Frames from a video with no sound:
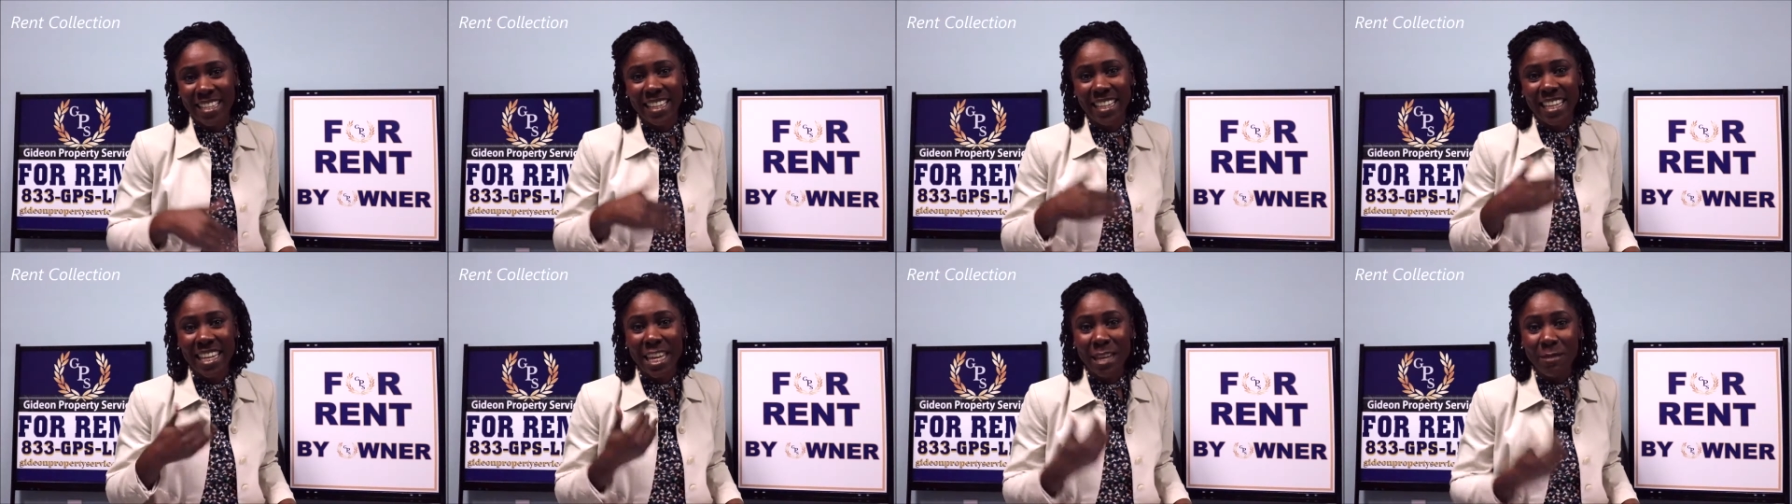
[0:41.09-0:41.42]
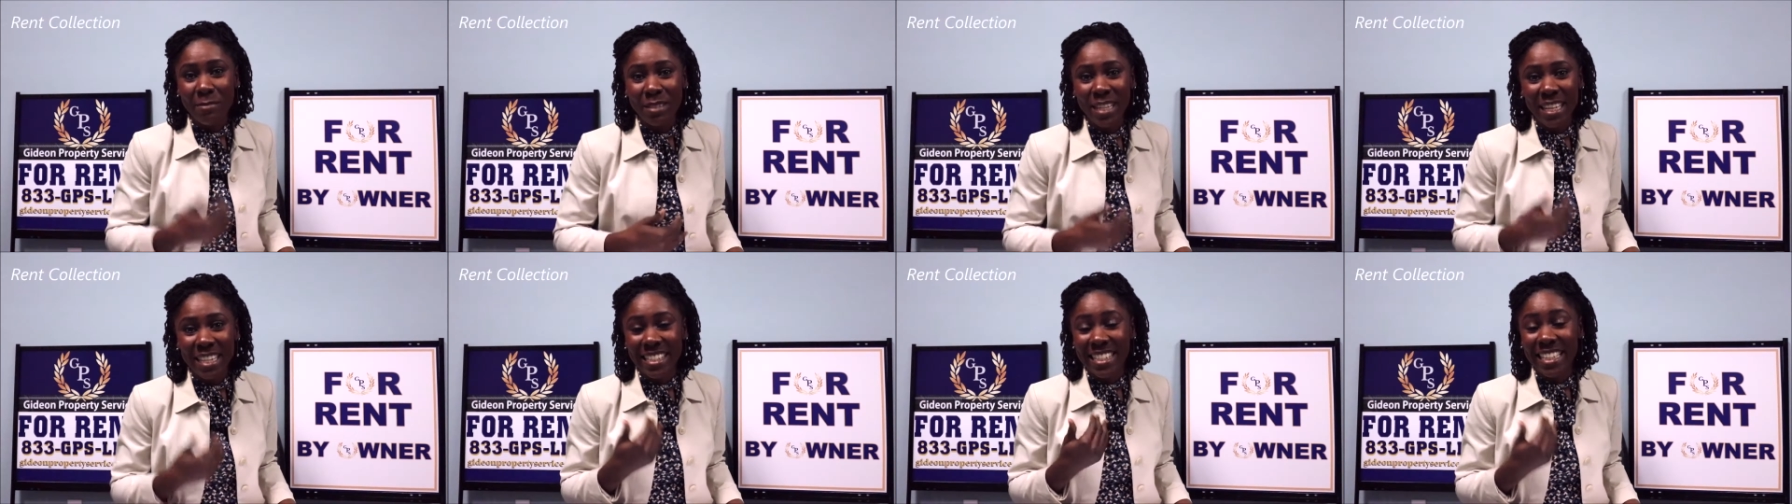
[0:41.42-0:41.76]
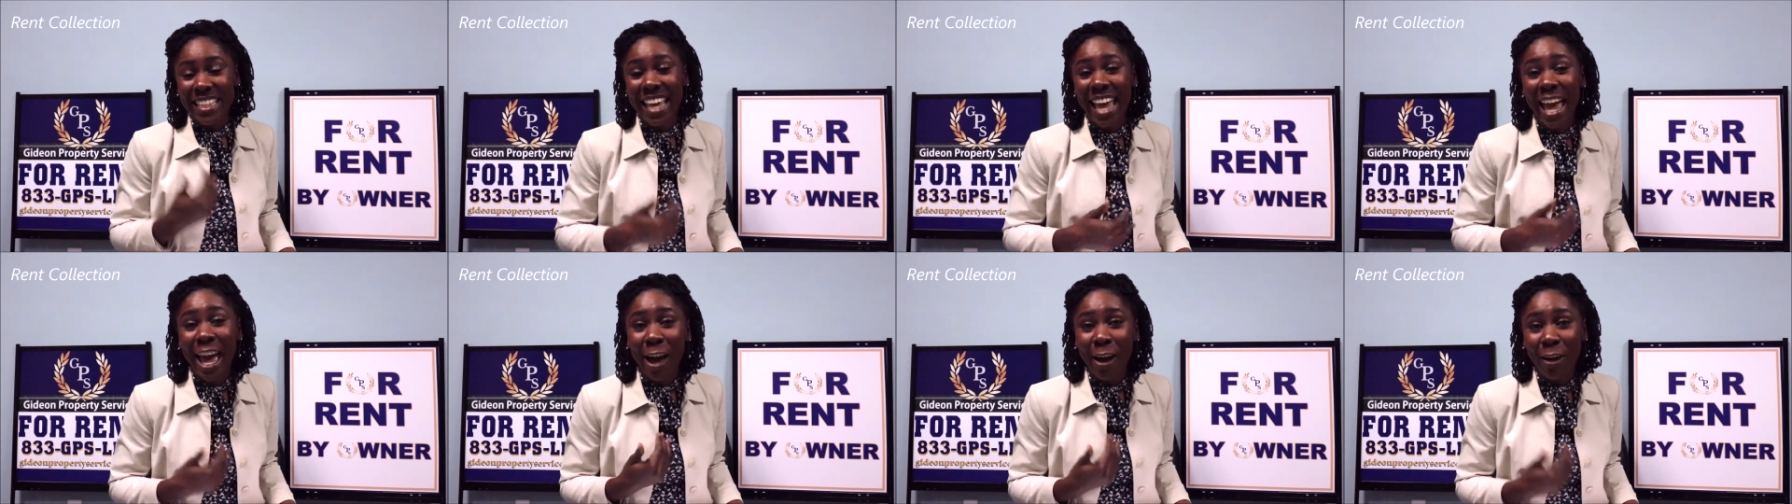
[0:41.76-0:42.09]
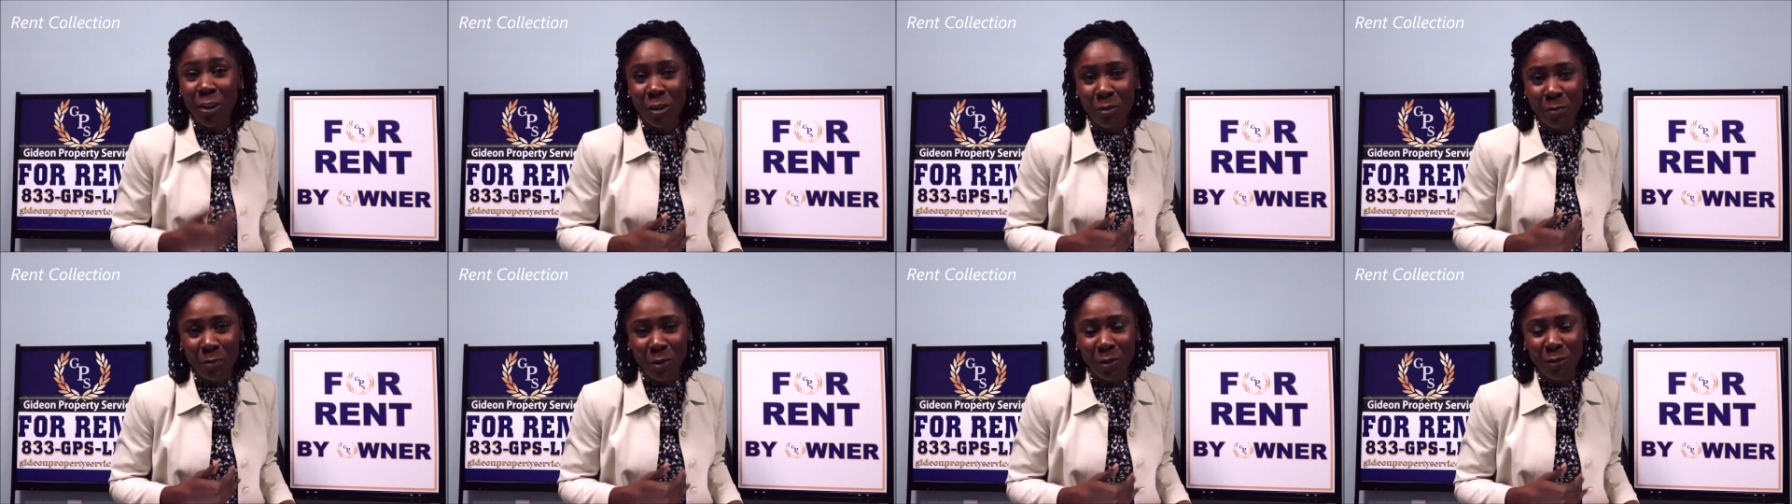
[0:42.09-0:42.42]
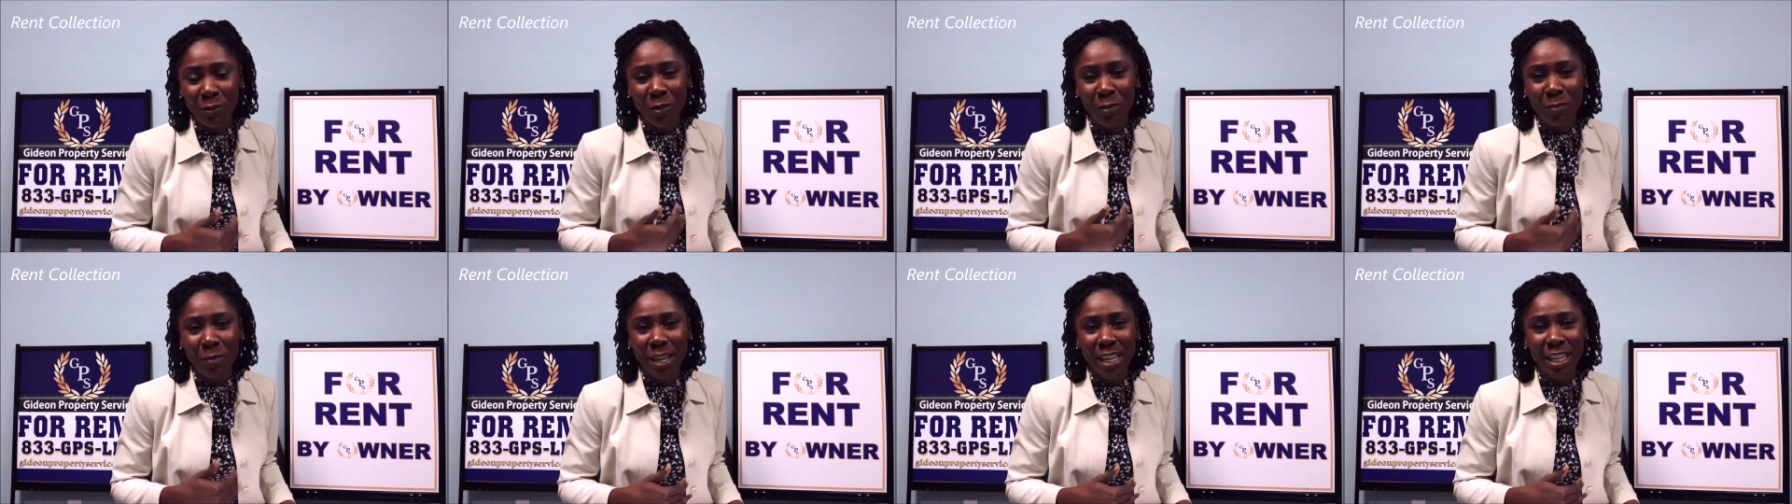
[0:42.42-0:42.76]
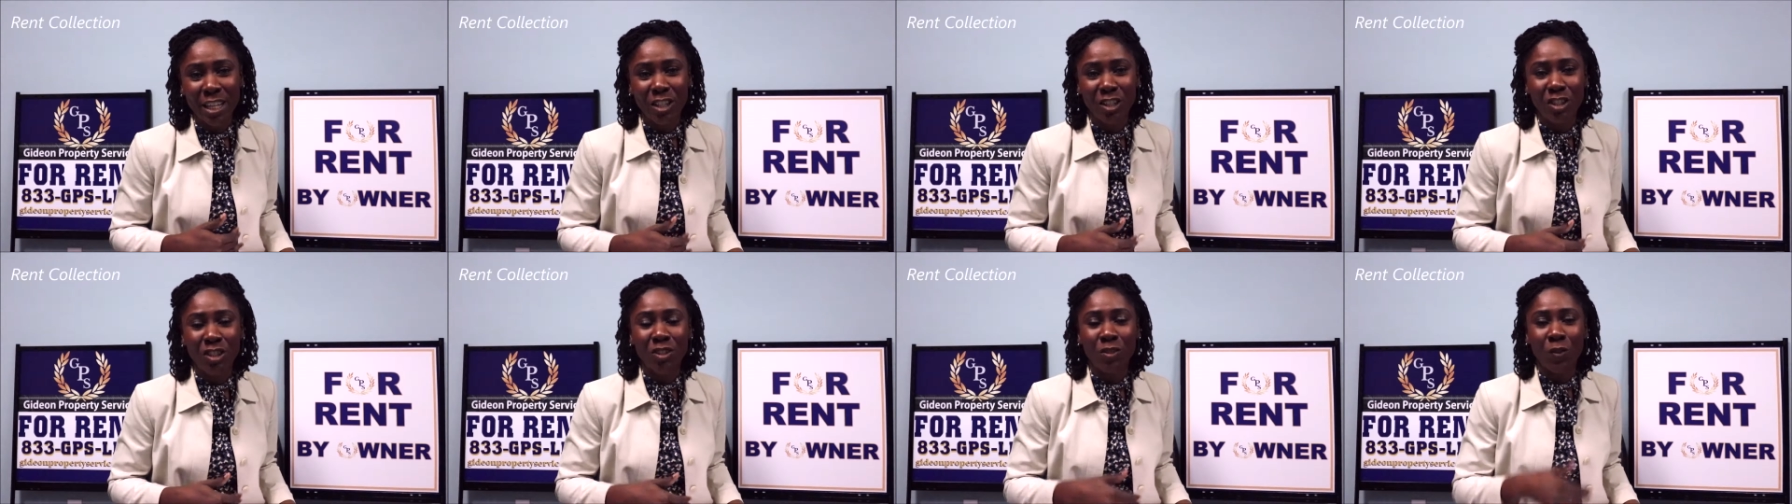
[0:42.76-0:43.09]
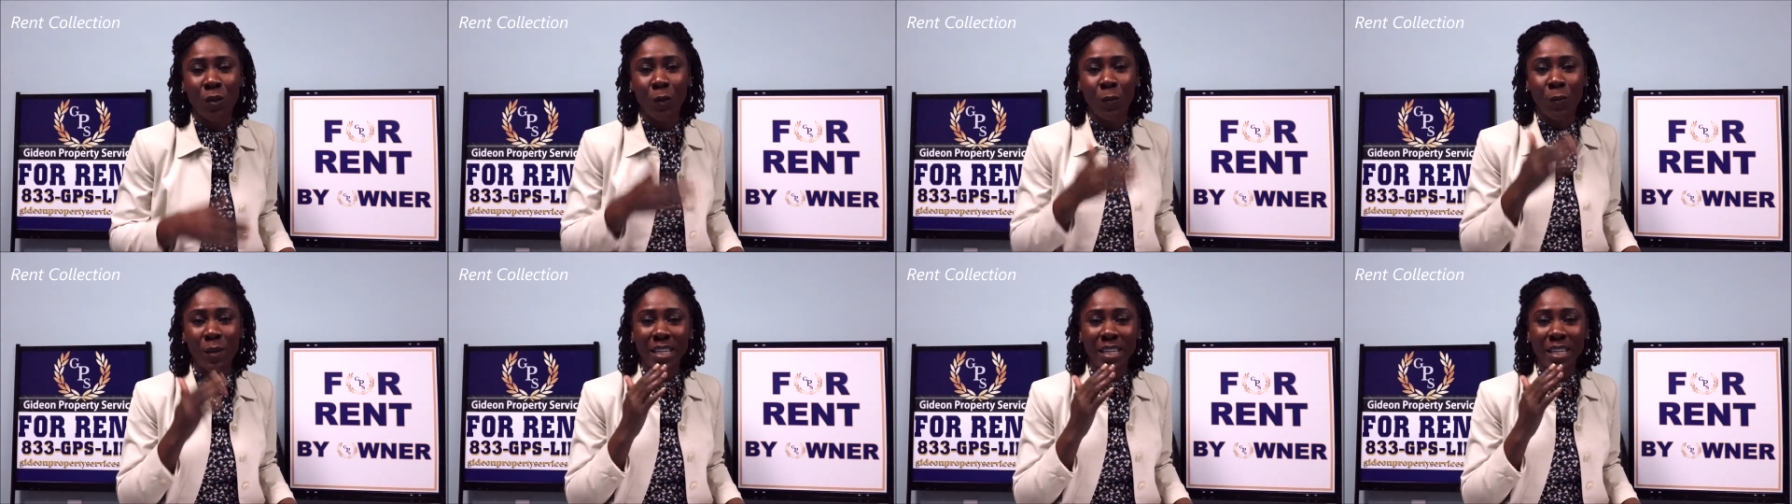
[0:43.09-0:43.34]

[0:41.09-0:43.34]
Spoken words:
It keeps us accountable for making sure